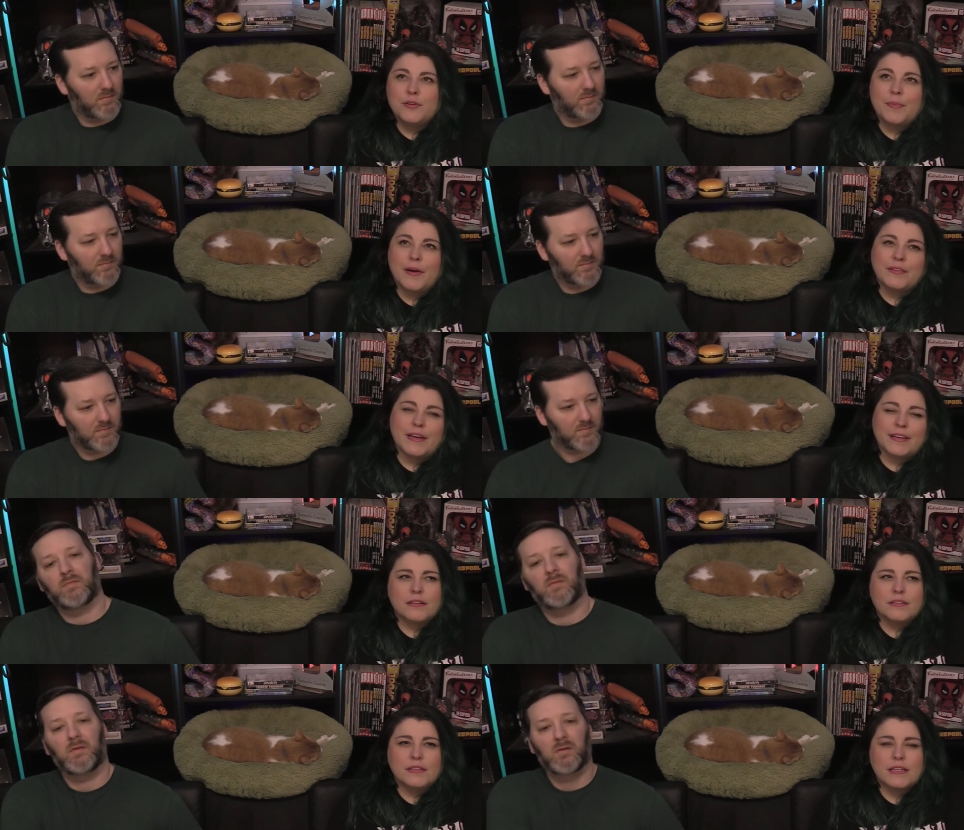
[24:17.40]
Speaker 1: about
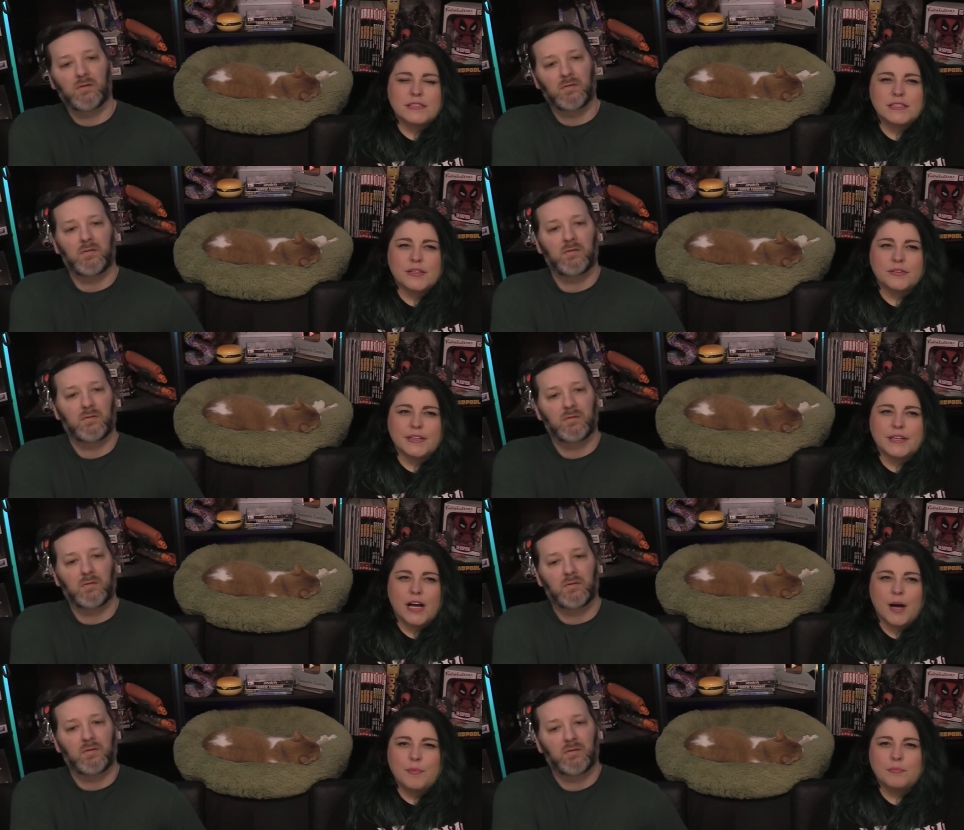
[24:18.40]
like necessarily
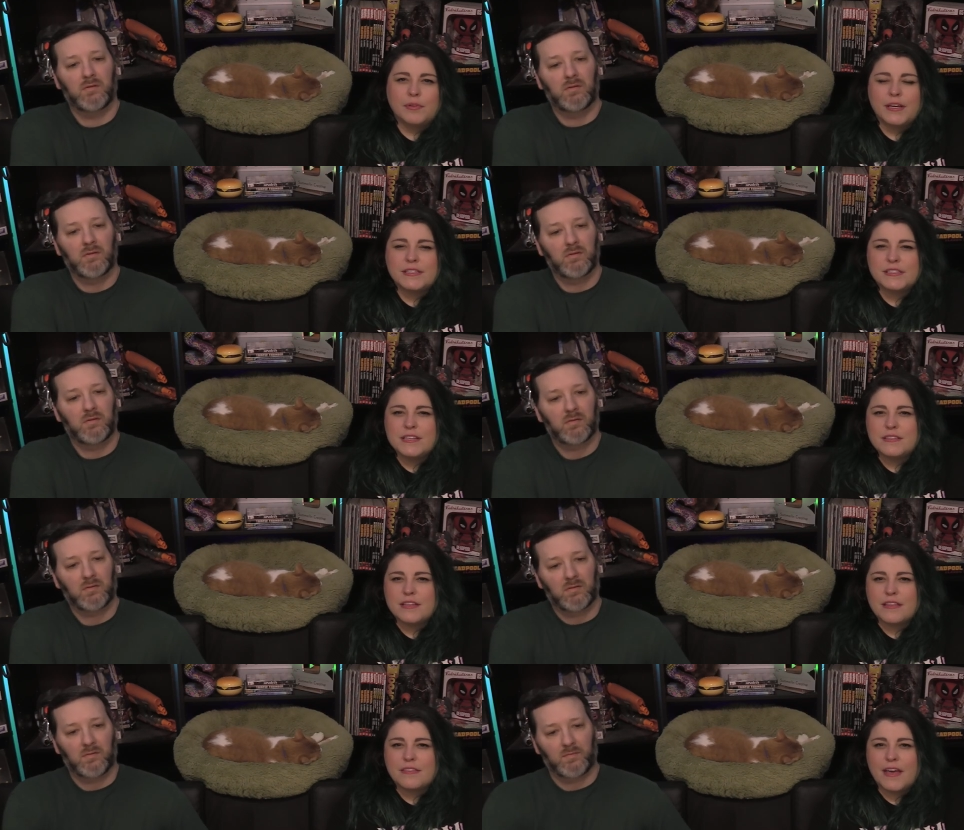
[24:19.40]
commonplace
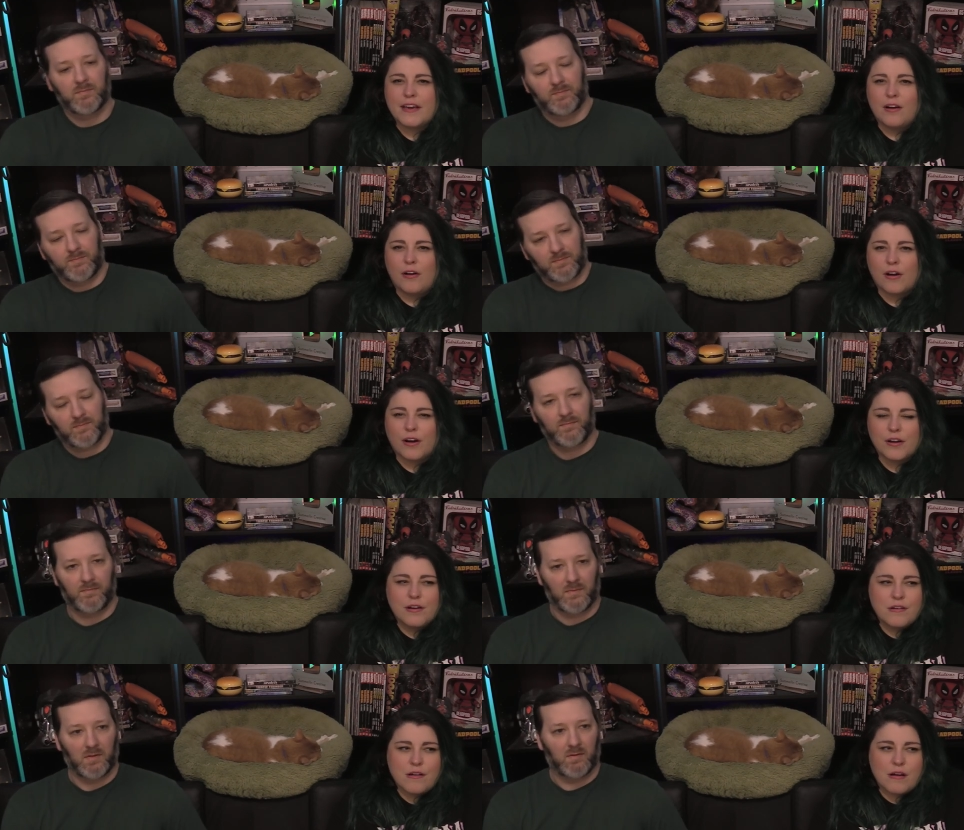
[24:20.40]
in that they are
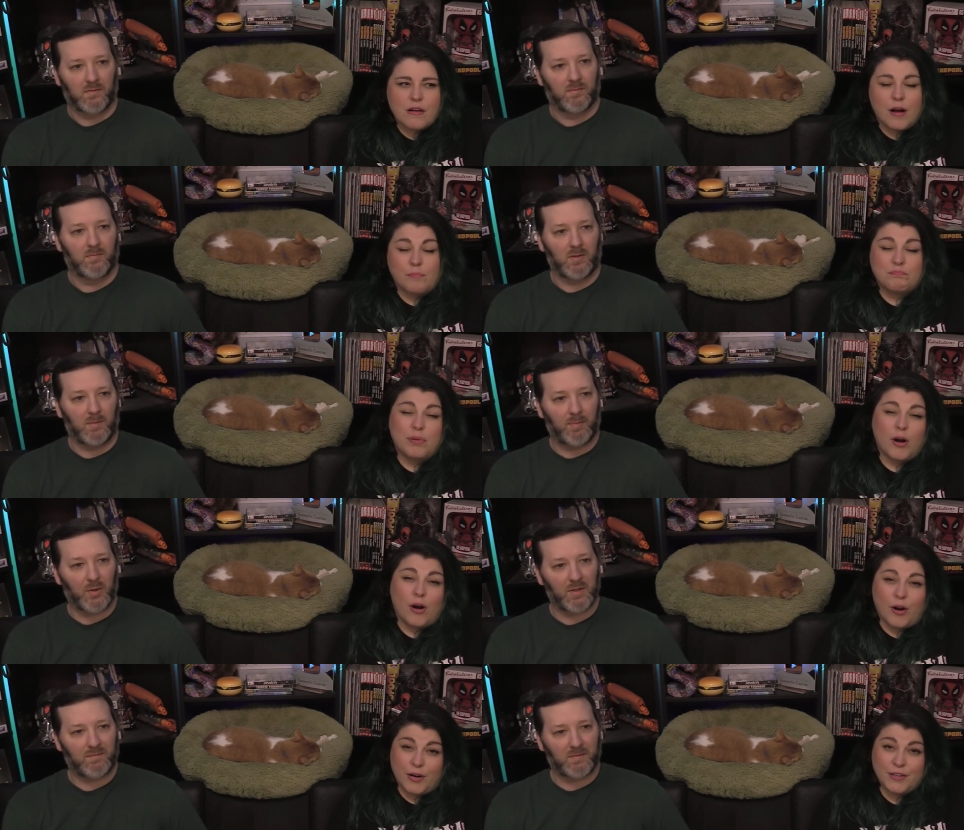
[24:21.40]
a, a
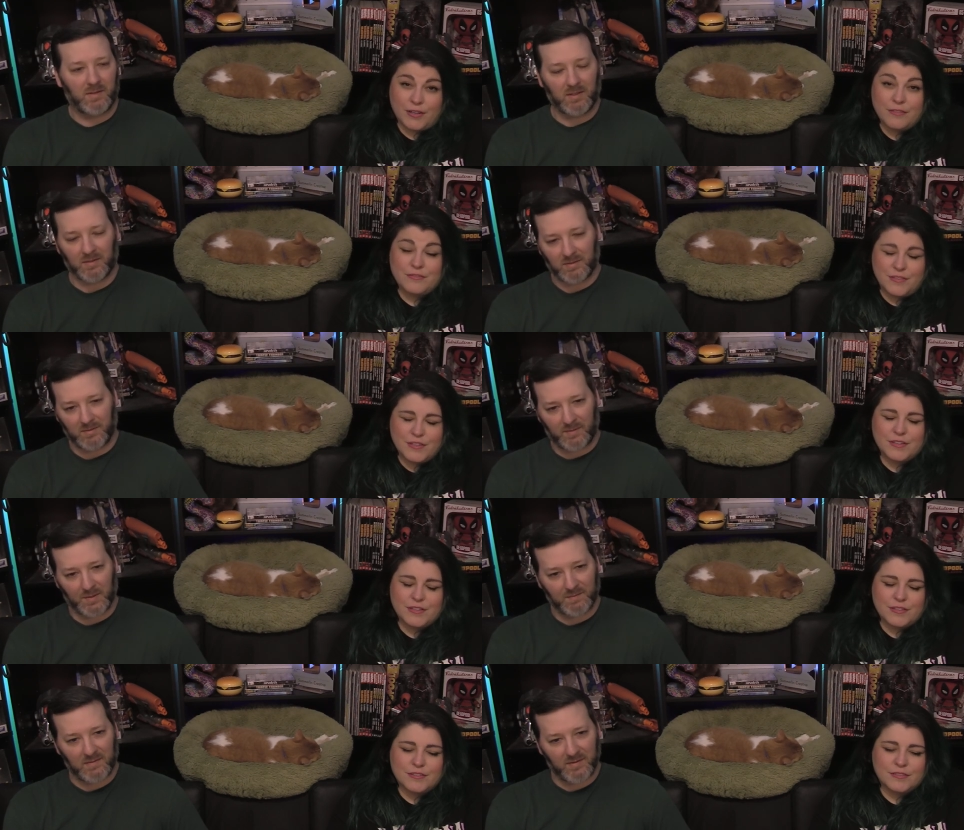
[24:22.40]
part, of, of yeah, the
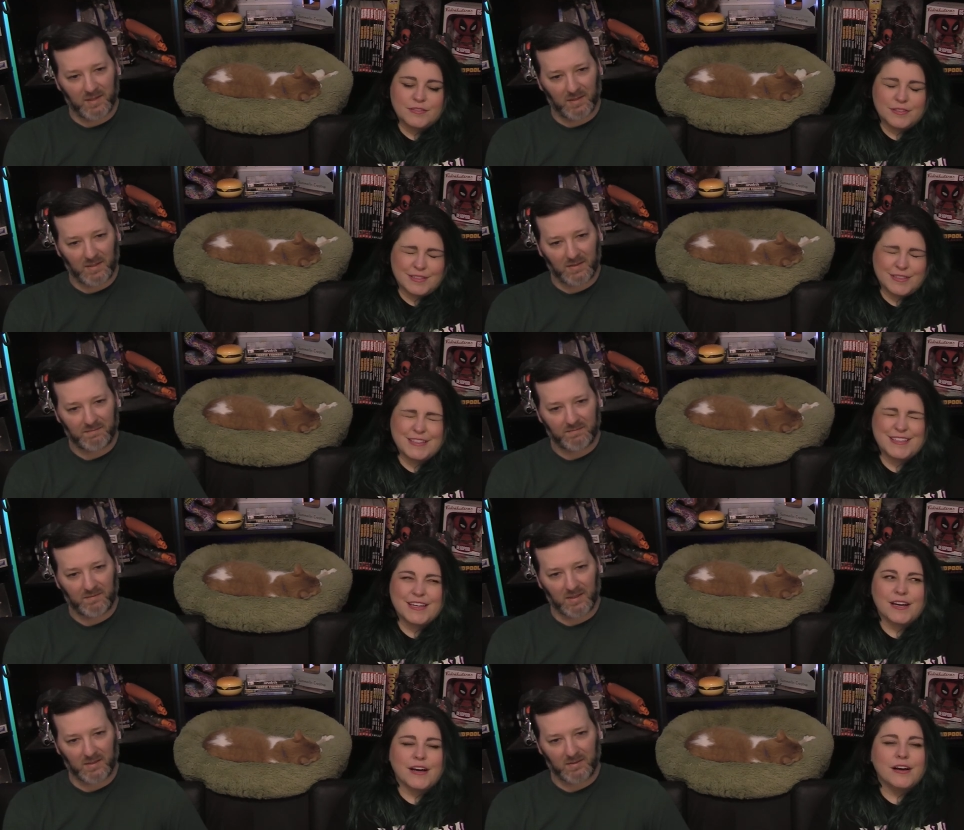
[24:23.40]
part of
Speaker 2: everyday life.
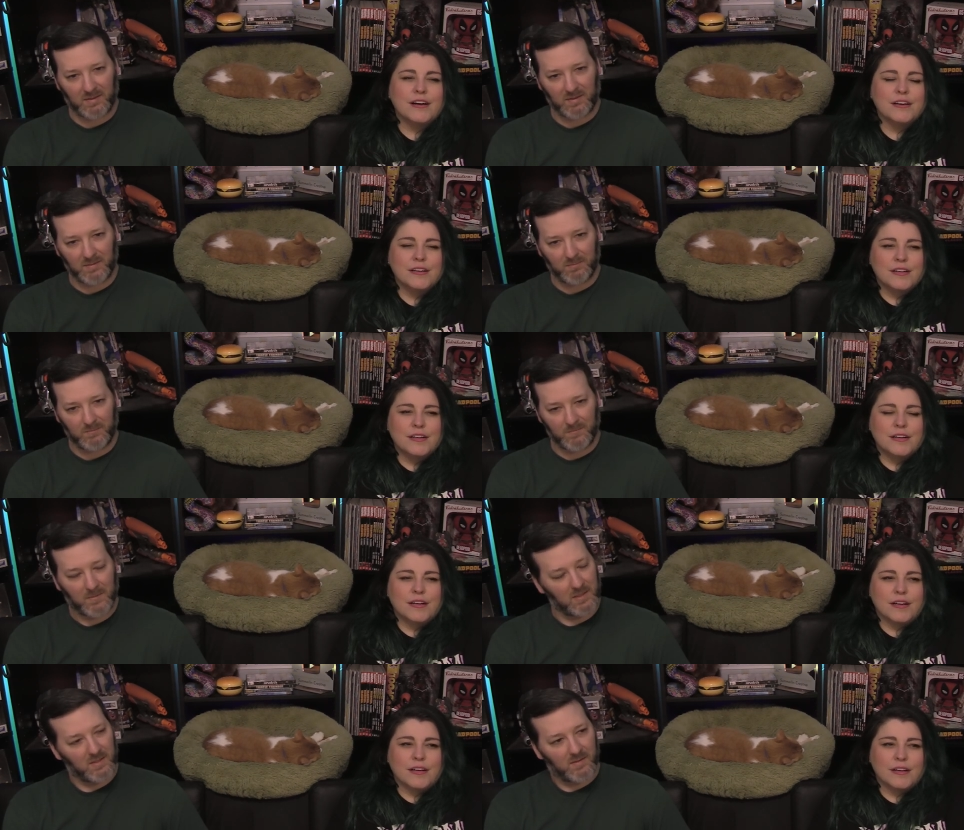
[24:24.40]
Yeah. Like,
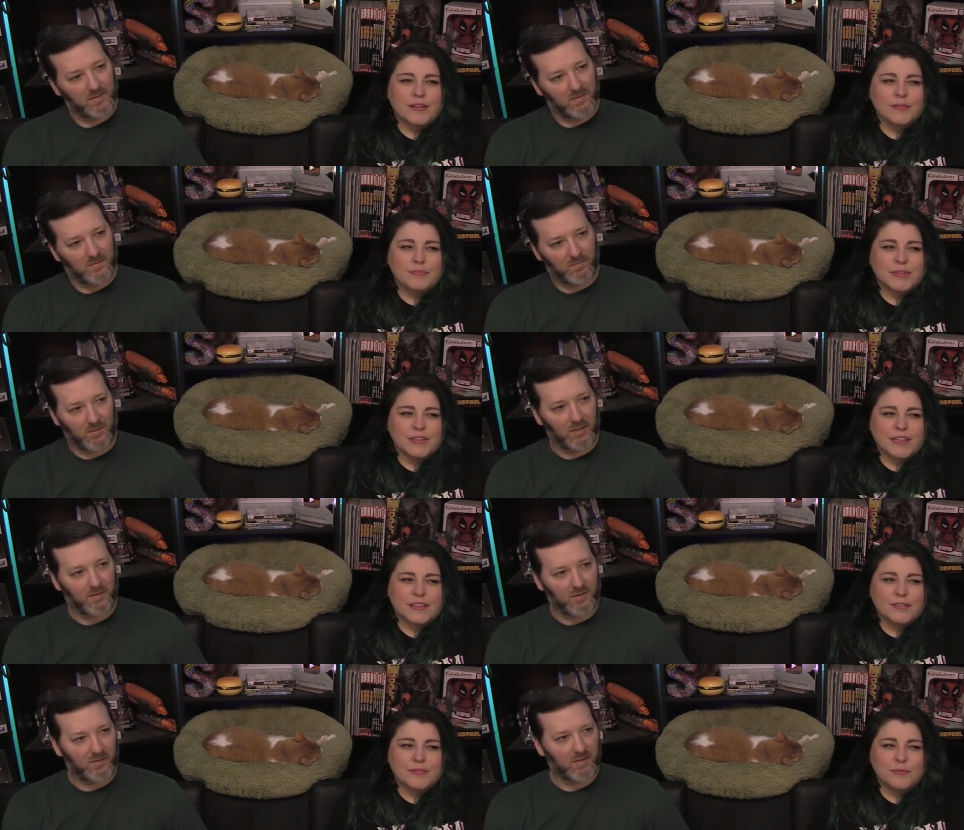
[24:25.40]
Speaker 1: uh, but, but
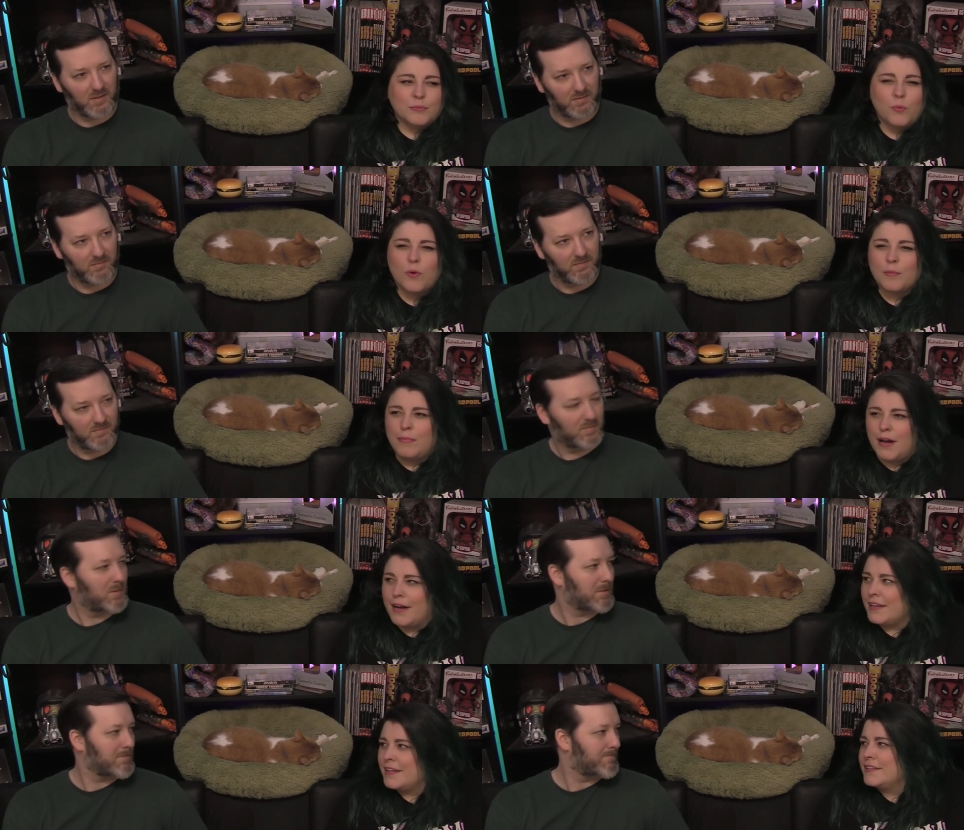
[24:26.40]
like yeah, yeah. warm
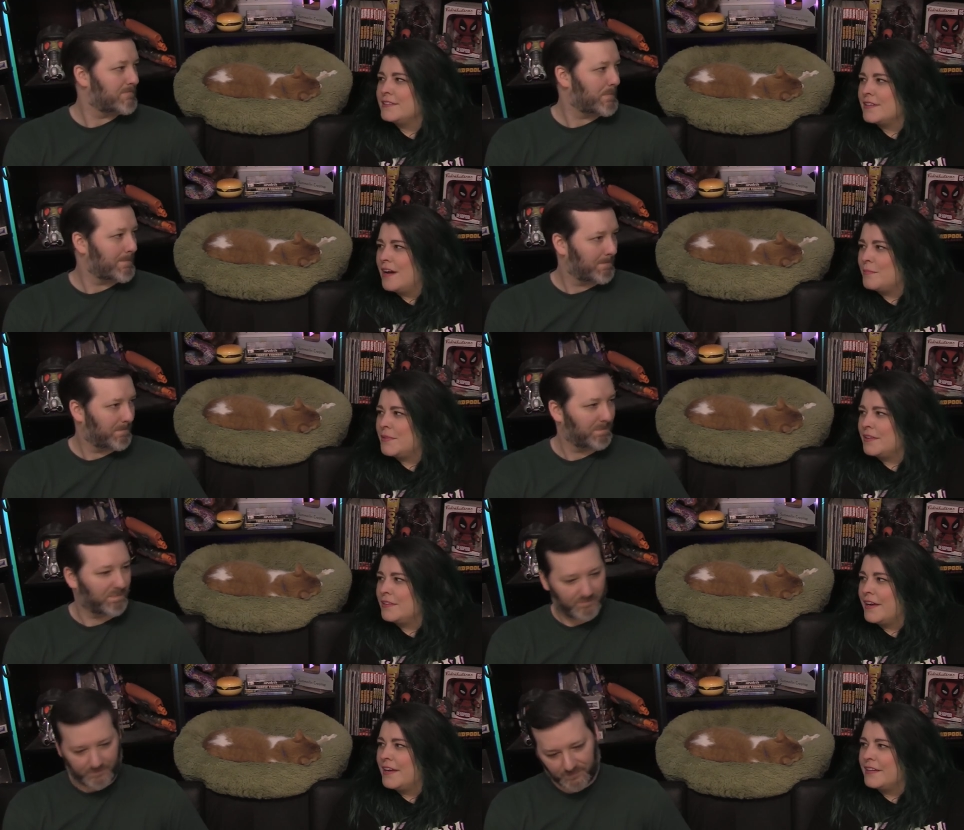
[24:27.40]
body, zombie
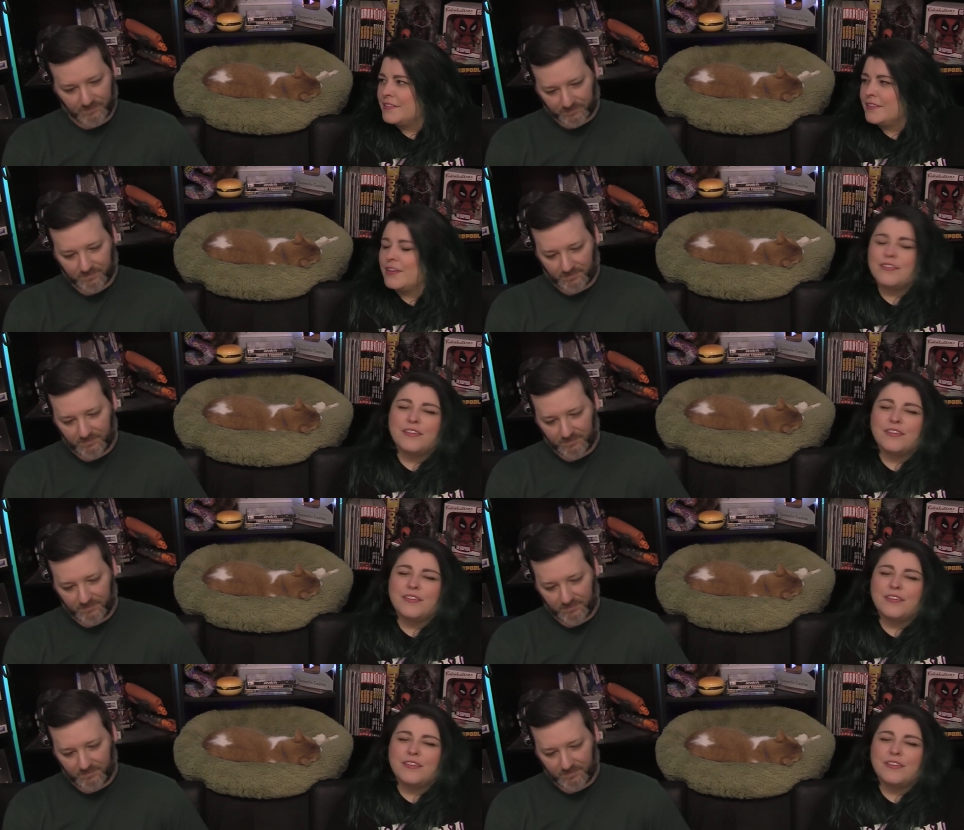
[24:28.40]
land, you know,